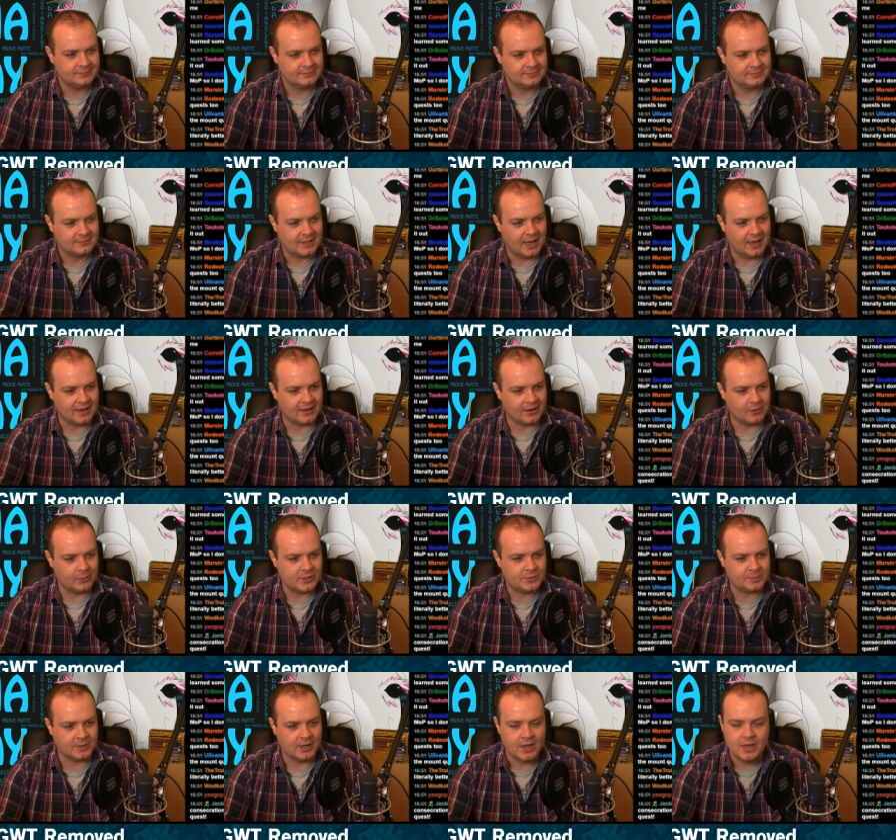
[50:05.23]
I gotta
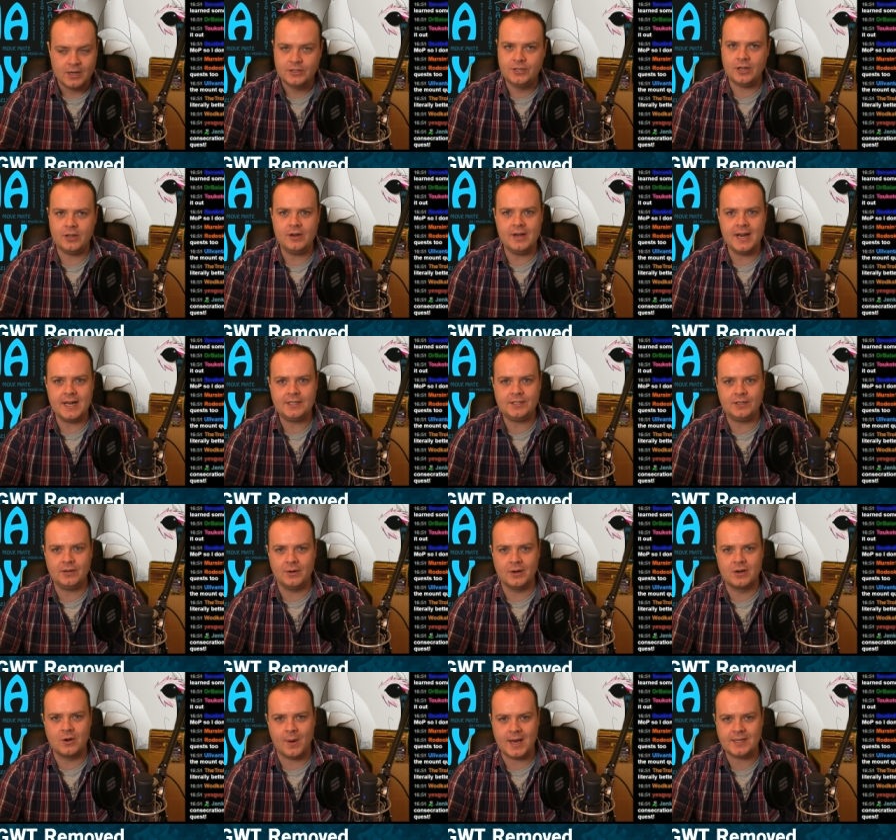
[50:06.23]
whisper. Do you need to do a
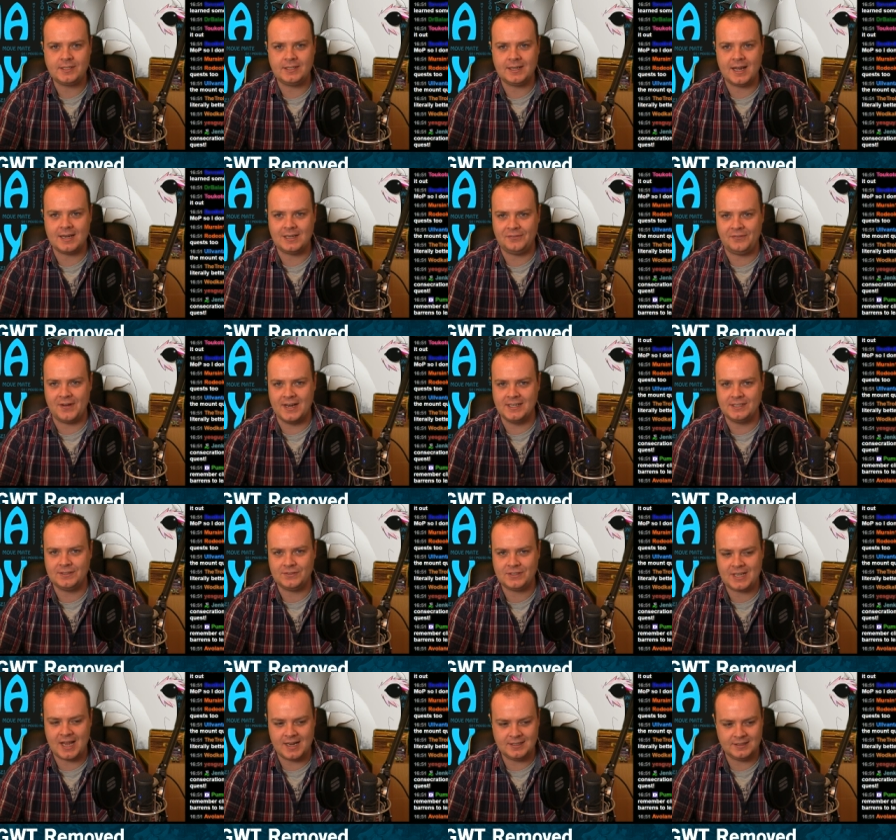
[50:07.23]
quest to get defensive
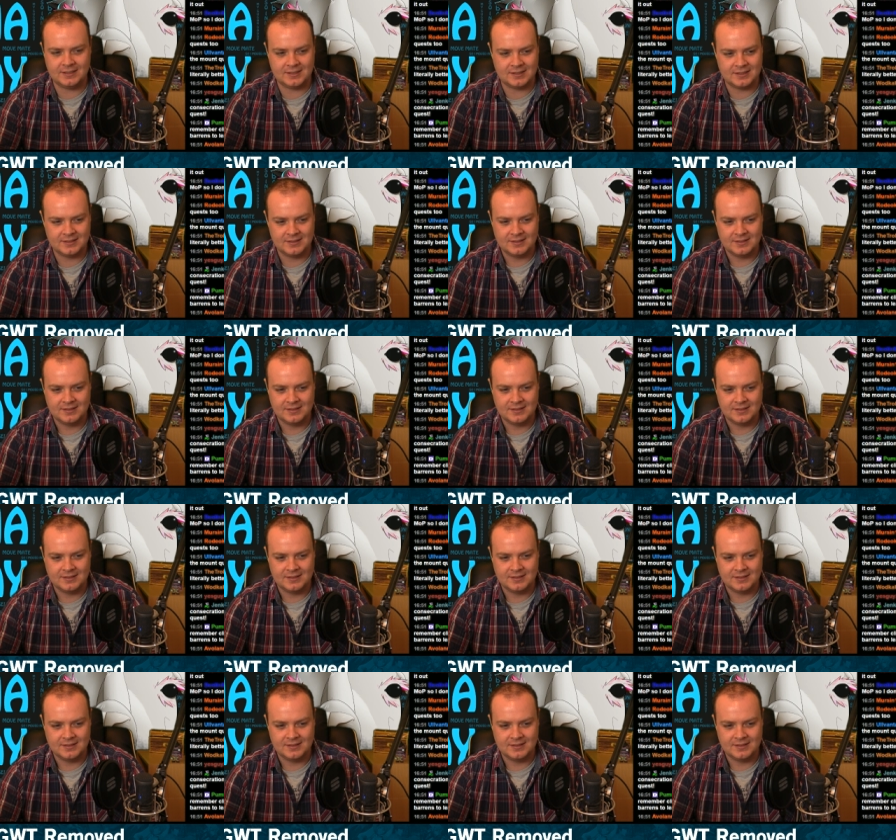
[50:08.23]
stance?